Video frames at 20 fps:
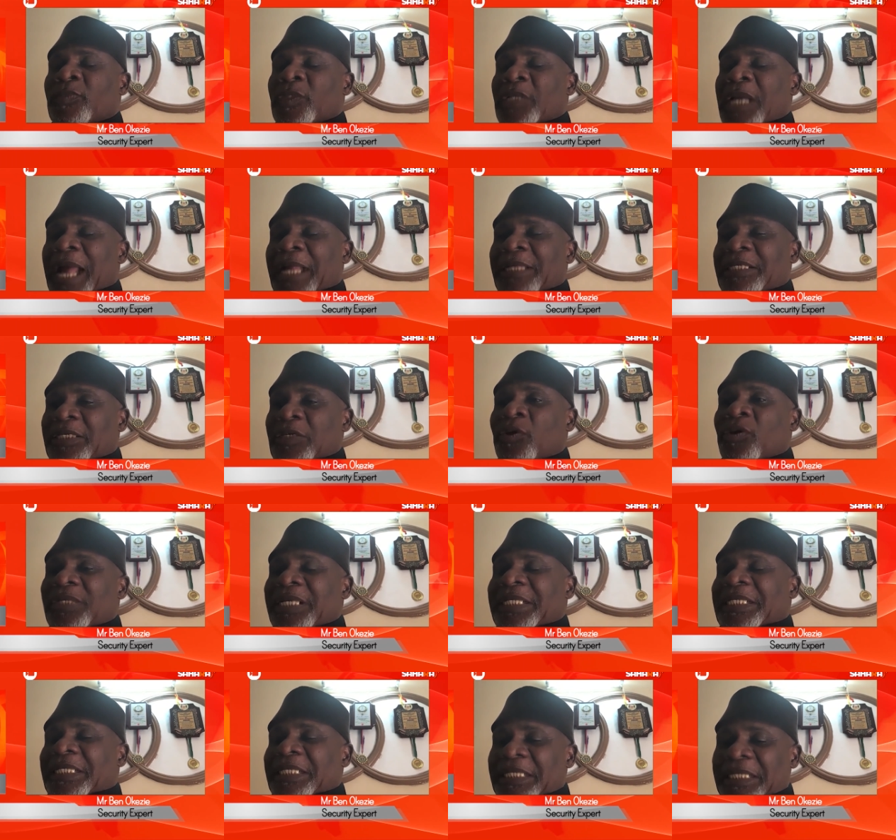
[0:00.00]
and the
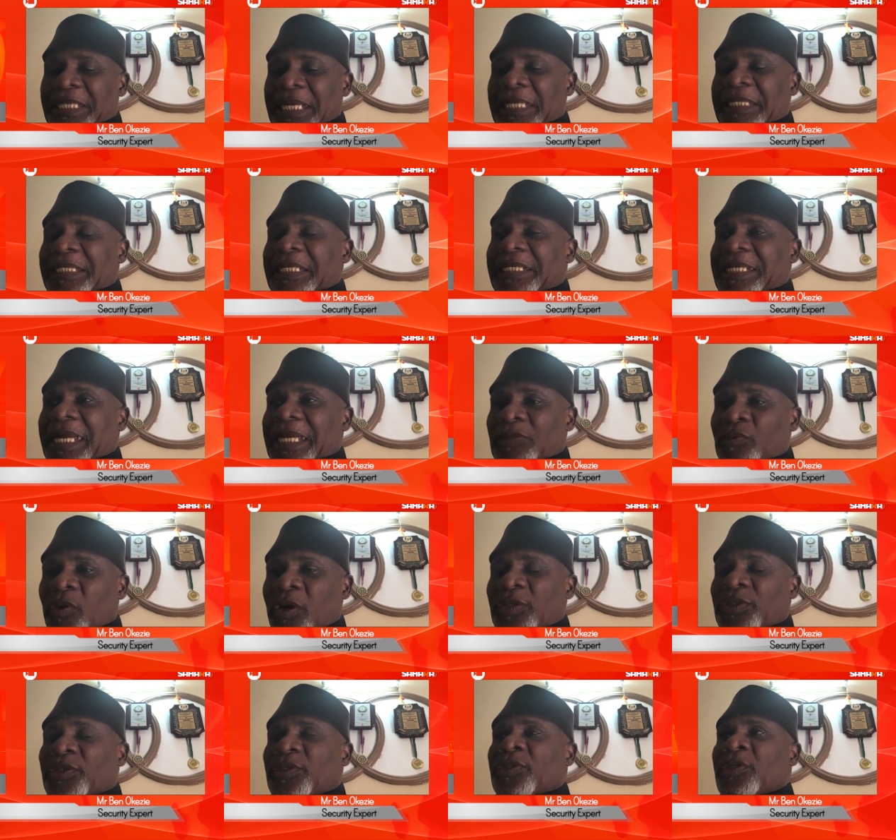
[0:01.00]
only thing they needed
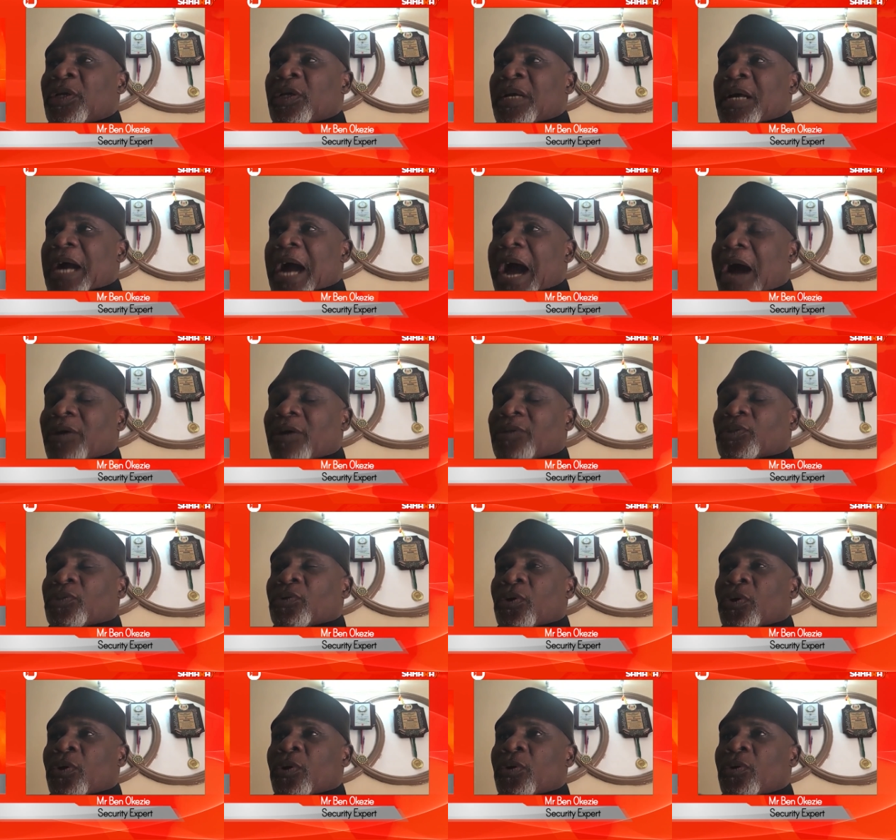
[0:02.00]
was how
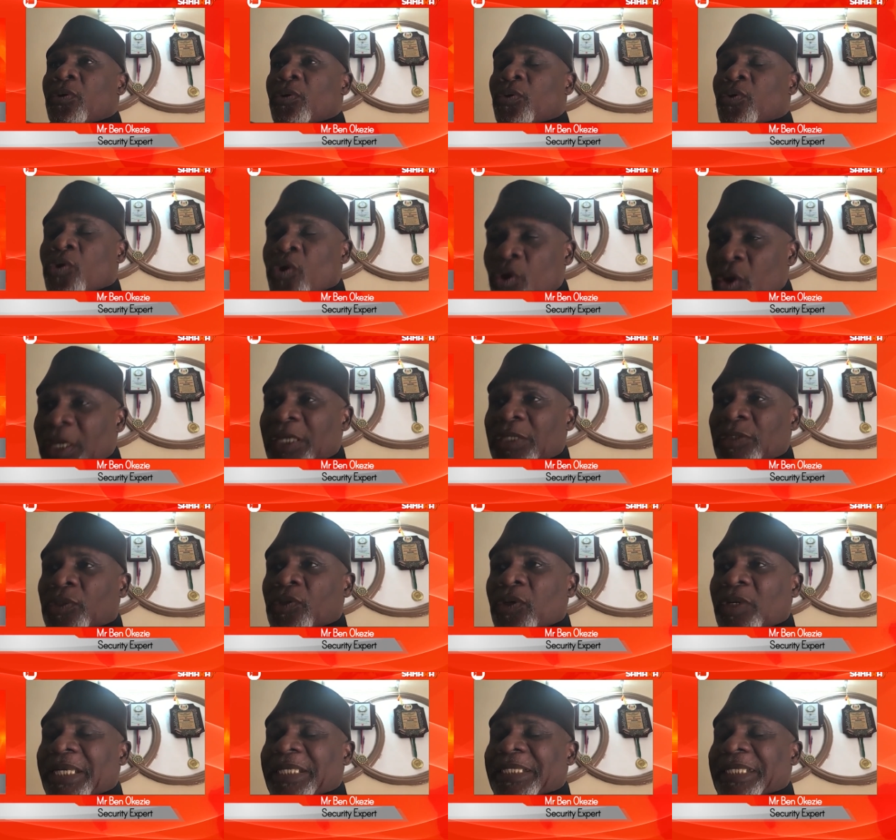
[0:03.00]
to go
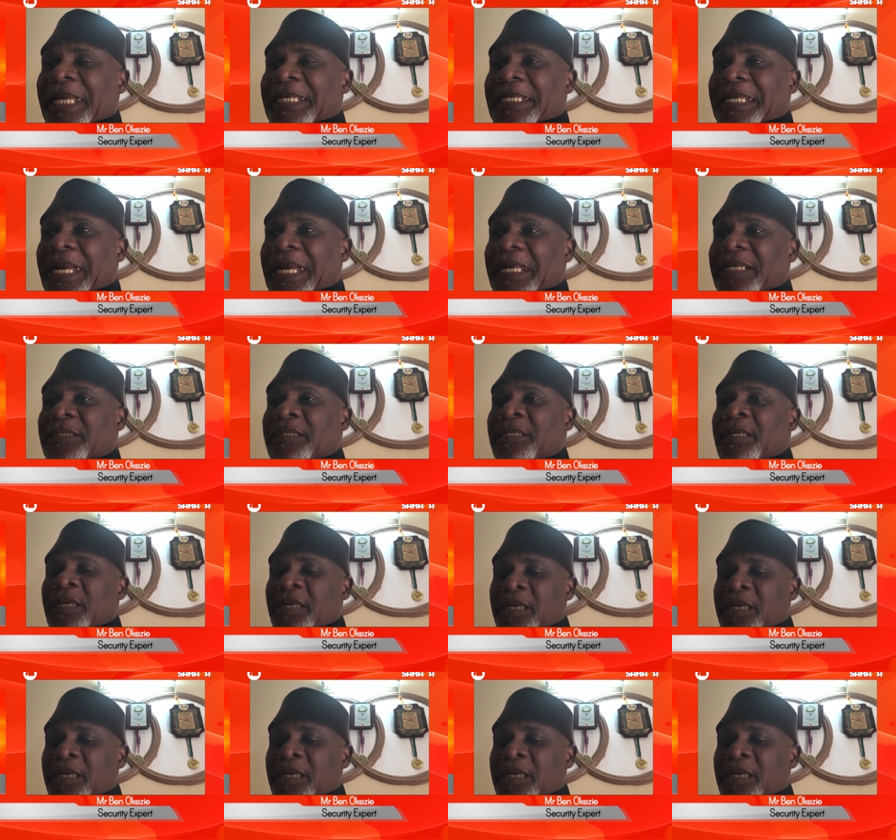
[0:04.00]
into hinterland,